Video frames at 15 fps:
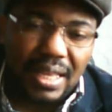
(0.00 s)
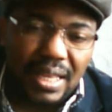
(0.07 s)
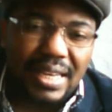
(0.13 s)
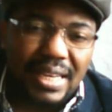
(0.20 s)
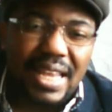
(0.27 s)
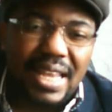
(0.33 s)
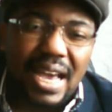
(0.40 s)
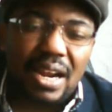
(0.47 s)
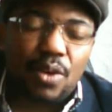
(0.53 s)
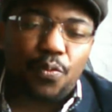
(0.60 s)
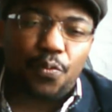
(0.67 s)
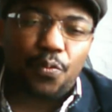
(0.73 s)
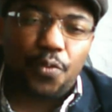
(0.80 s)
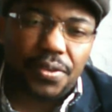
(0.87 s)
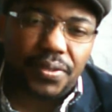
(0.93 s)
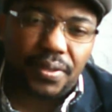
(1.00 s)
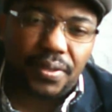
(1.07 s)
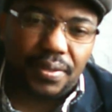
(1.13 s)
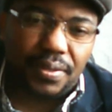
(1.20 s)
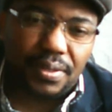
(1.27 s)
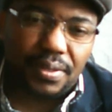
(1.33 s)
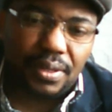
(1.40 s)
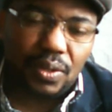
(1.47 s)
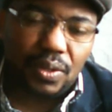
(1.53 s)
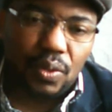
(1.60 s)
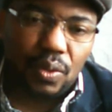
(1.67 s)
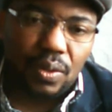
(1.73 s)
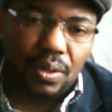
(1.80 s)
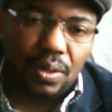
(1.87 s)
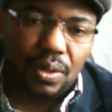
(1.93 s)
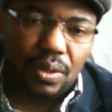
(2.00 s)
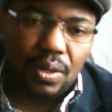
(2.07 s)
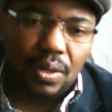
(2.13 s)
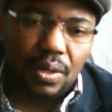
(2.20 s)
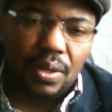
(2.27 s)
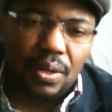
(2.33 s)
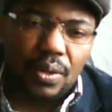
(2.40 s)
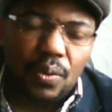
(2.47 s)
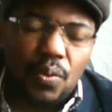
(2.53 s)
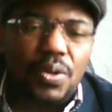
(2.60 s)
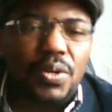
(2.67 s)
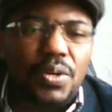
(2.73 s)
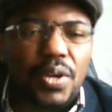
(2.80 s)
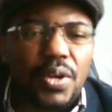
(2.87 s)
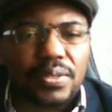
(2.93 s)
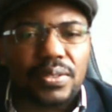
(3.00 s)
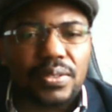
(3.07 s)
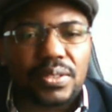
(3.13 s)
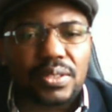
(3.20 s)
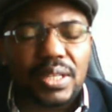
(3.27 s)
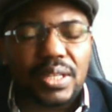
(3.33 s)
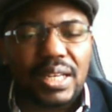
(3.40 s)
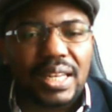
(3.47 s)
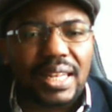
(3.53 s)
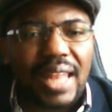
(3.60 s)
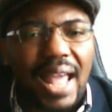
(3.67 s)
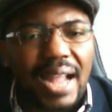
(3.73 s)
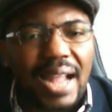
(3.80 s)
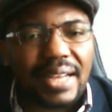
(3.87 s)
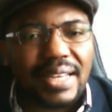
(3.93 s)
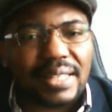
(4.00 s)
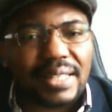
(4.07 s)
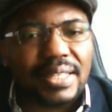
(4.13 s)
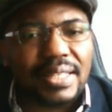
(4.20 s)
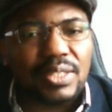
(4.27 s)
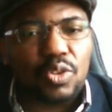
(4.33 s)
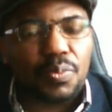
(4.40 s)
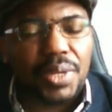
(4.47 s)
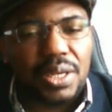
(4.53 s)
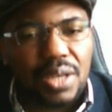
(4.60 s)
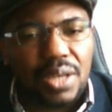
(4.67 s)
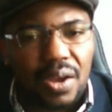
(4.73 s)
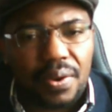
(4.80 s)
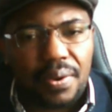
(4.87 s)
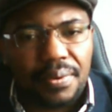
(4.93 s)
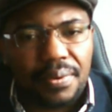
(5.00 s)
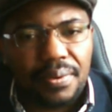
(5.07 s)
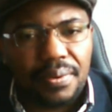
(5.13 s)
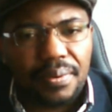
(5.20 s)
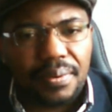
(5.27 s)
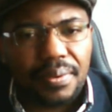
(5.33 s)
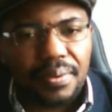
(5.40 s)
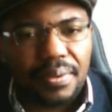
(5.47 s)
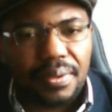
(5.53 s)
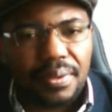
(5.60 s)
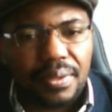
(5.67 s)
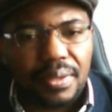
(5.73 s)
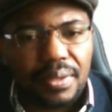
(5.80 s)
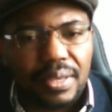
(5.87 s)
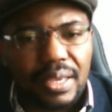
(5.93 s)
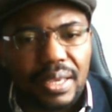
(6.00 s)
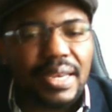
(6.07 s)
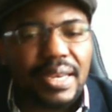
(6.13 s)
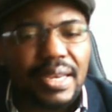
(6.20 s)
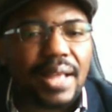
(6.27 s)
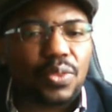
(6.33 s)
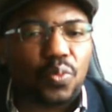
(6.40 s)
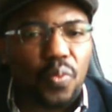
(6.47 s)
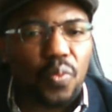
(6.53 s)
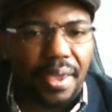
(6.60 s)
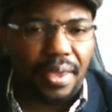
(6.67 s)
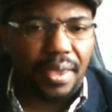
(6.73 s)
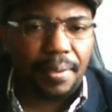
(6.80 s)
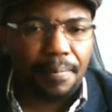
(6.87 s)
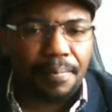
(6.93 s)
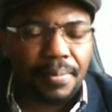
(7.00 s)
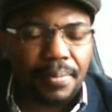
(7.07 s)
there are forces who doesn't like that thing to be done in that way.